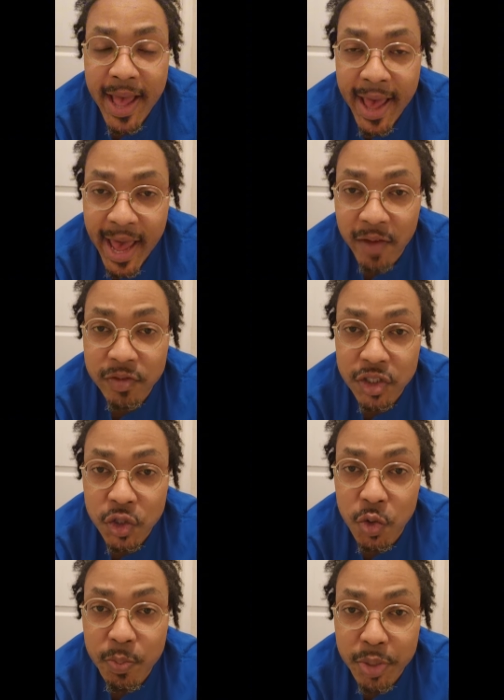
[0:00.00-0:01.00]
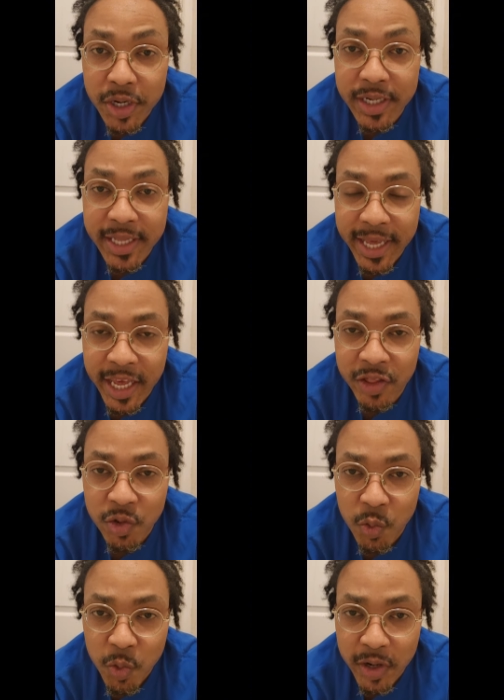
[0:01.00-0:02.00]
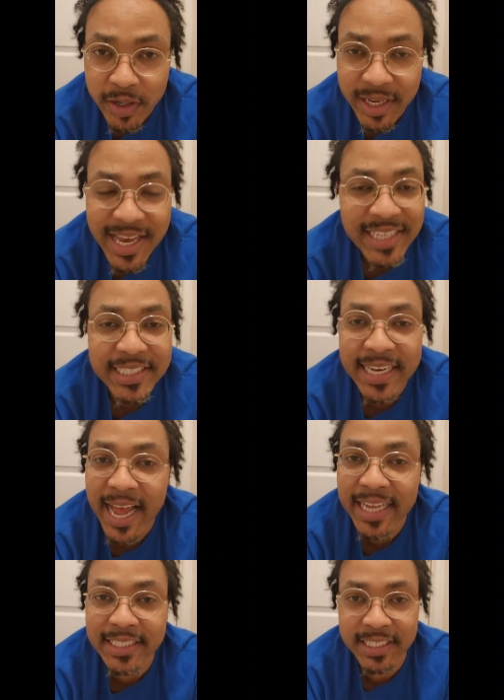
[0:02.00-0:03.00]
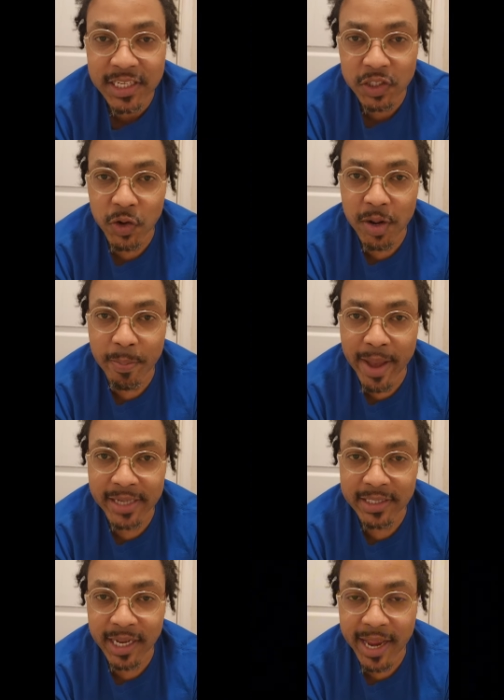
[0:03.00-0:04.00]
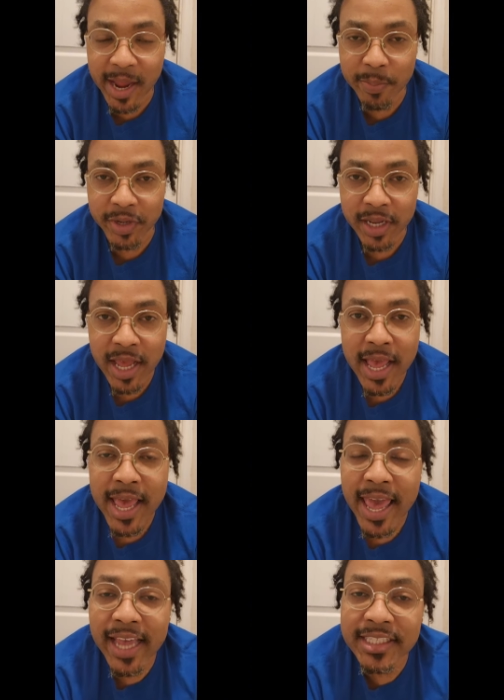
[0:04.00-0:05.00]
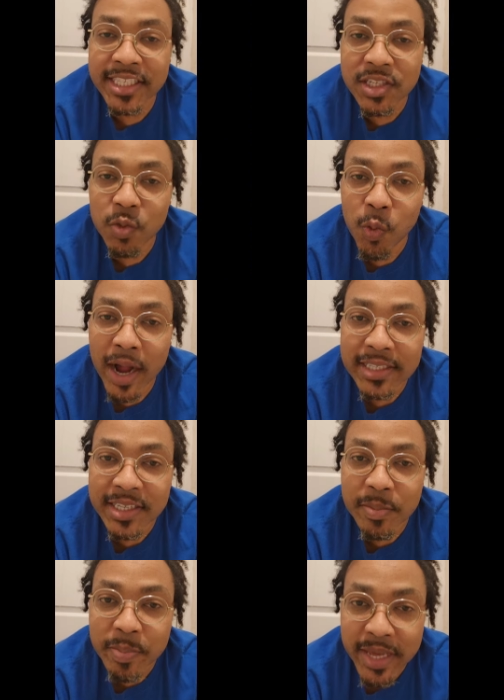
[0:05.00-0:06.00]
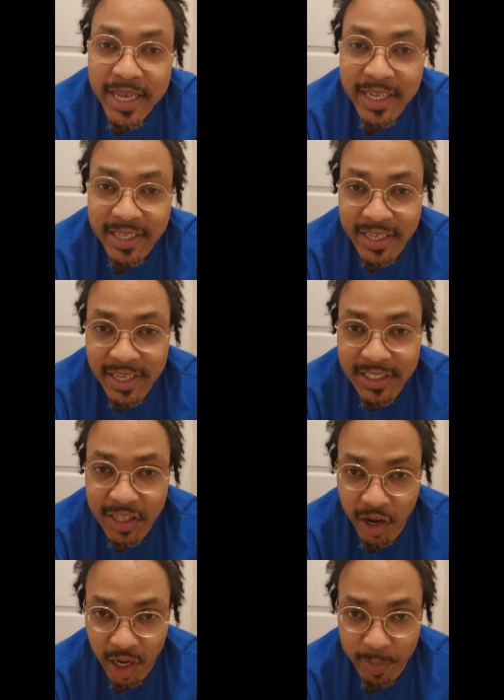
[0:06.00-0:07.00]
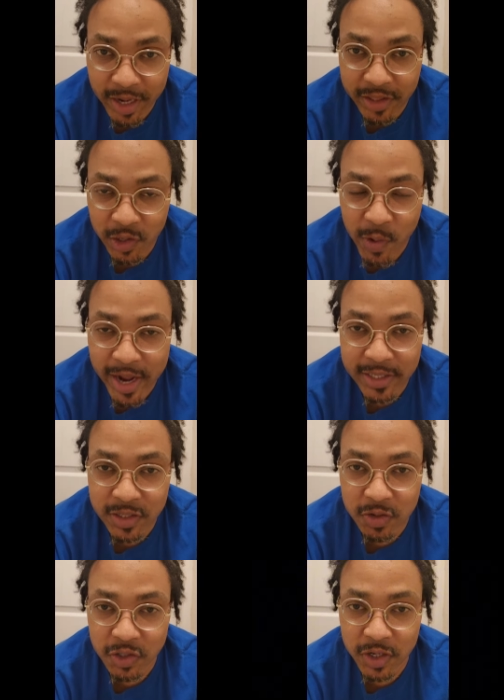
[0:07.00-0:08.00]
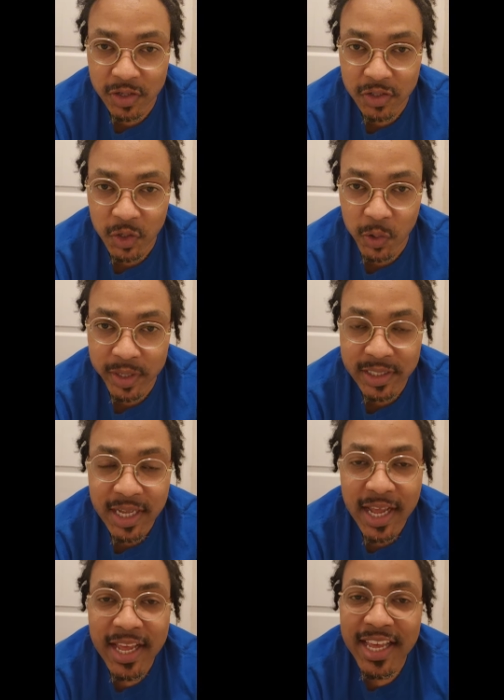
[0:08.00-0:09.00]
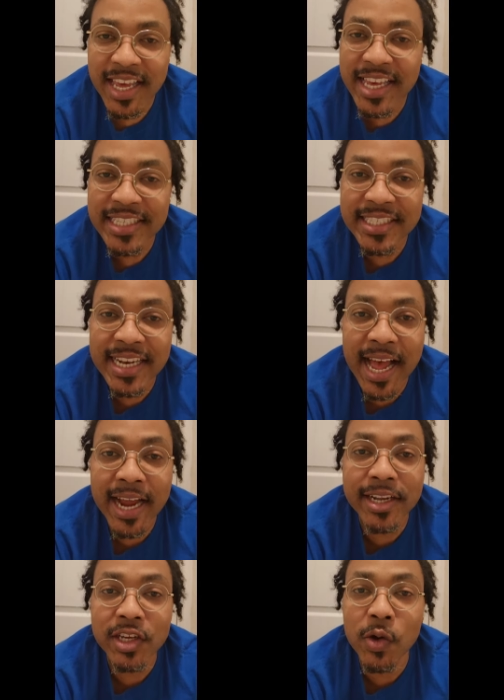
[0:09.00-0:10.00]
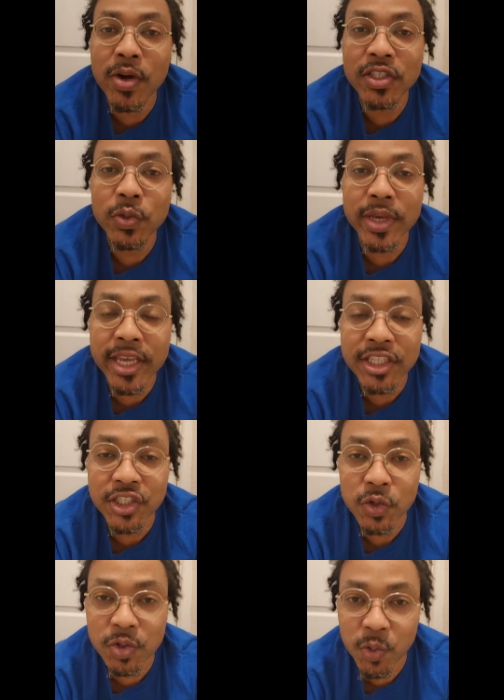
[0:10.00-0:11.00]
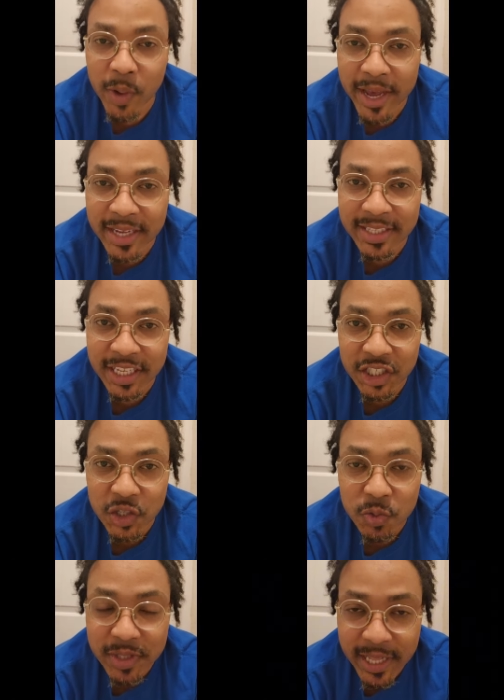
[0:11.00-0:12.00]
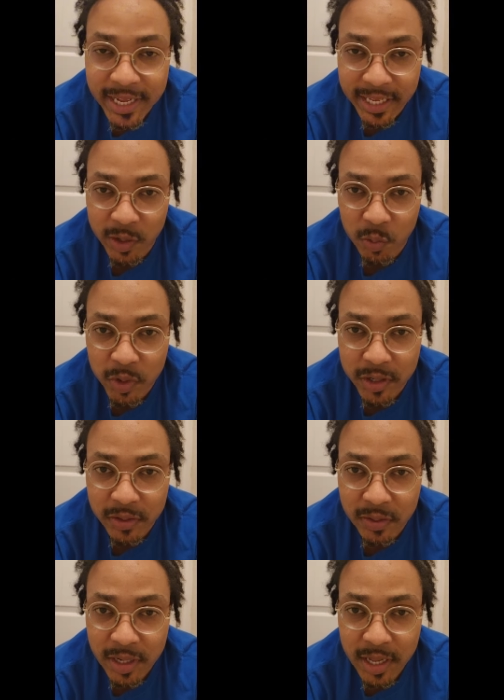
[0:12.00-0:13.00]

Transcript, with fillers: have to put in the work. It's not just going to magically happen. And just watching me talk about the gratitude journal stories is not going to hit you the way that you think it will.